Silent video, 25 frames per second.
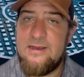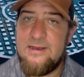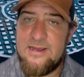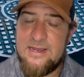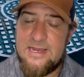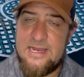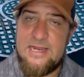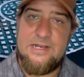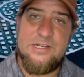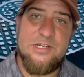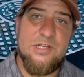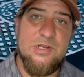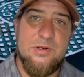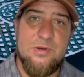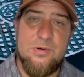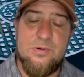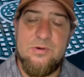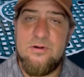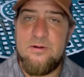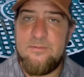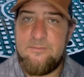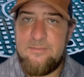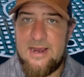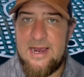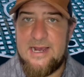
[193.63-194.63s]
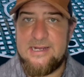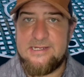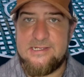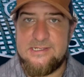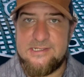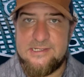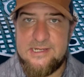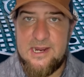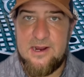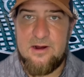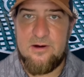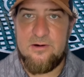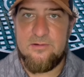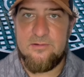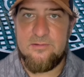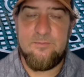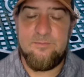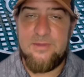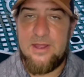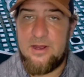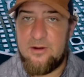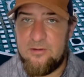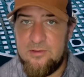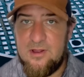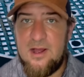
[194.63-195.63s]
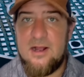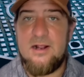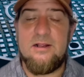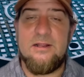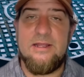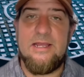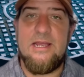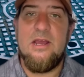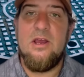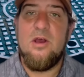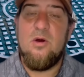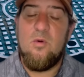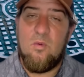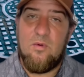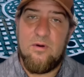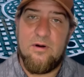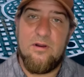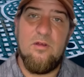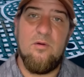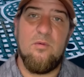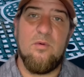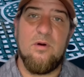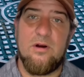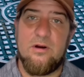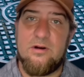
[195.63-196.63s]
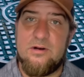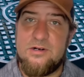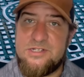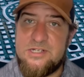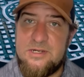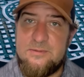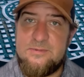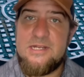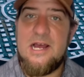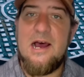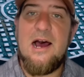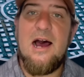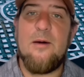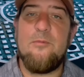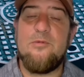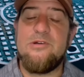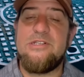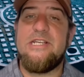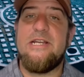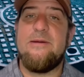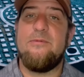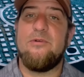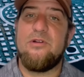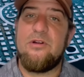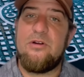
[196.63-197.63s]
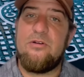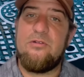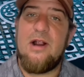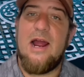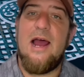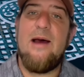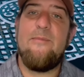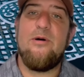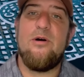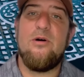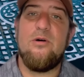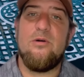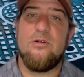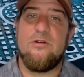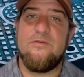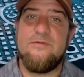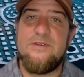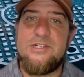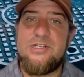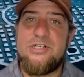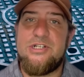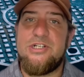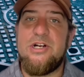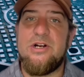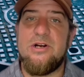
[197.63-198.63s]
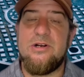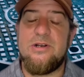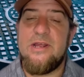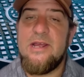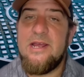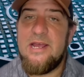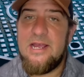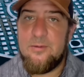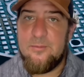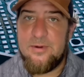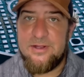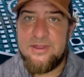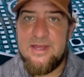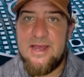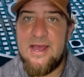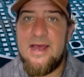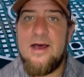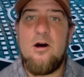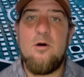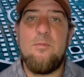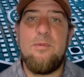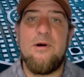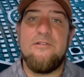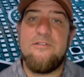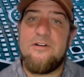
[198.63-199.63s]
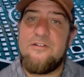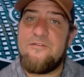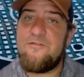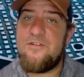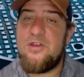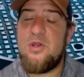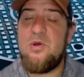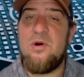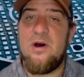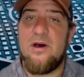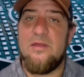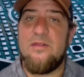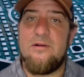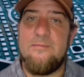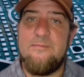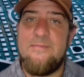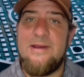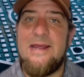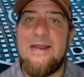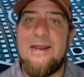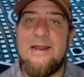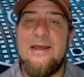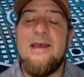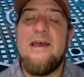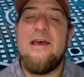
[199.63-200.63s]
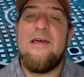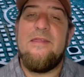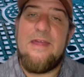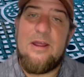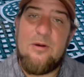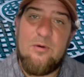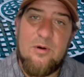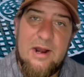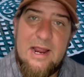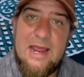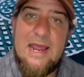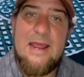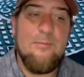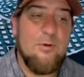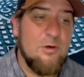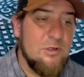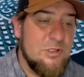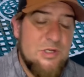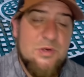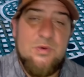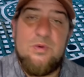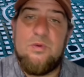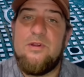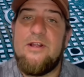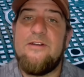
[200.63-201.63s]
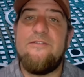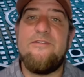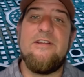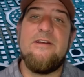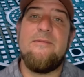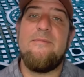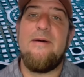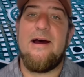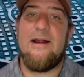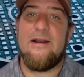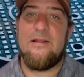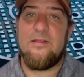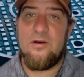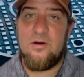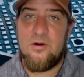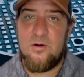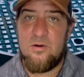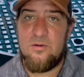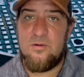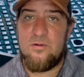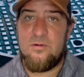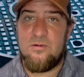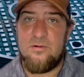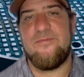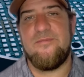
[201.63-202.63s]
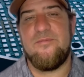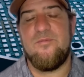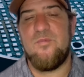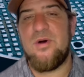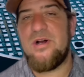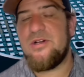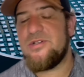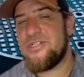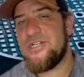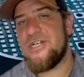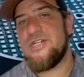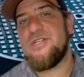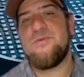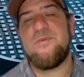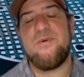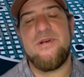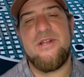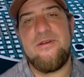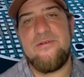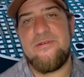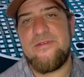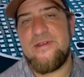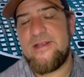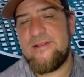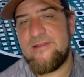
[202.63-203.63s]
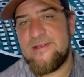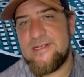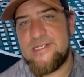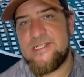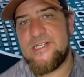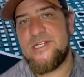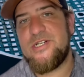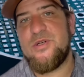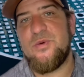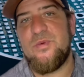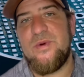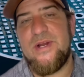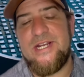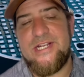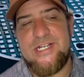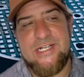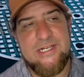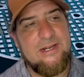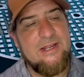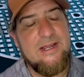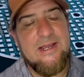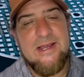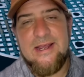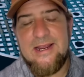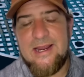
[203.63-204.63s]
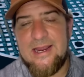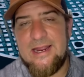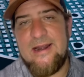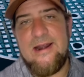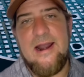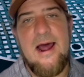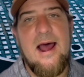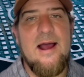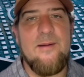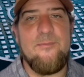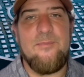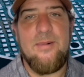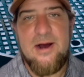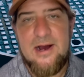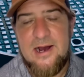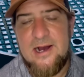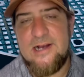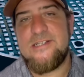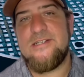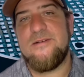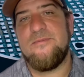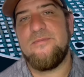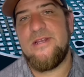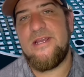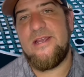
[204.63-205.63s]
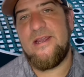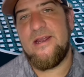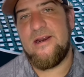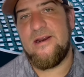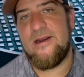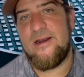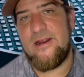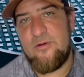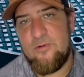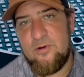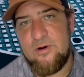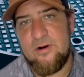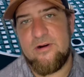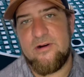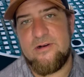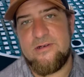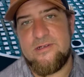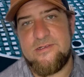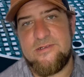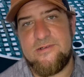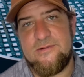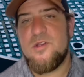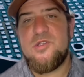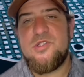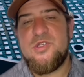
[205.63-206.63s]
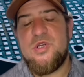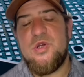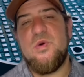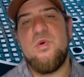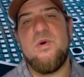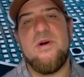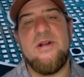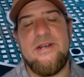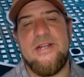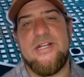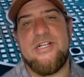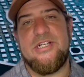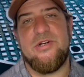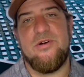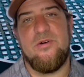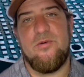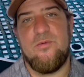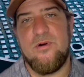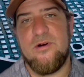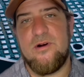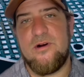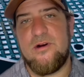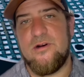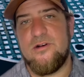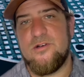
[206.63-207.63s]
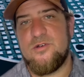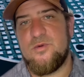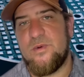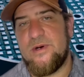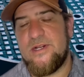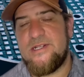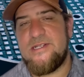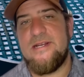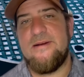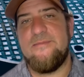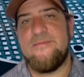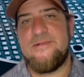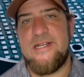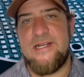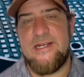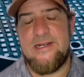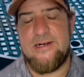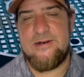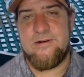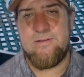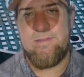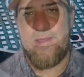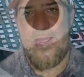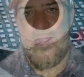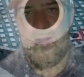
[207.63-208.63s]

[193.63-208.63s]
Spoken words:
he too passes out. Now luckily, one of the workers up top was able to grab a hold of his shirt, and with the help of a few other men, they were able to lift him out of the hole. Well, just when you think this situation cannot possibly get any worse, 2 additional workers would attempt to enter that